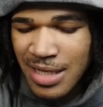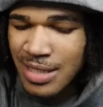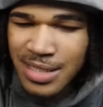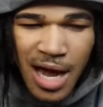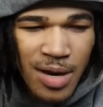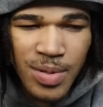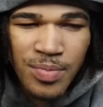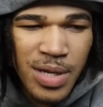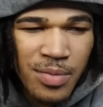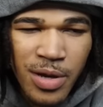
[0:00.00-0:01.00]
It's gotta be
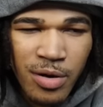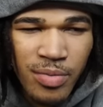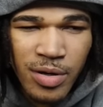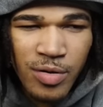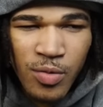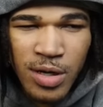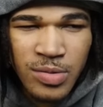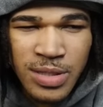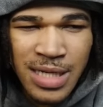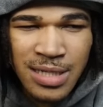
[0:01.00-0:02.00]
Meek Mill, bro. Who else
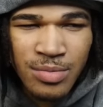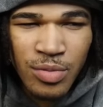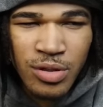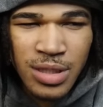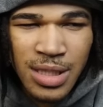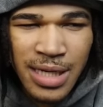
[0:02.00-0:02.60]
would say some bullshit like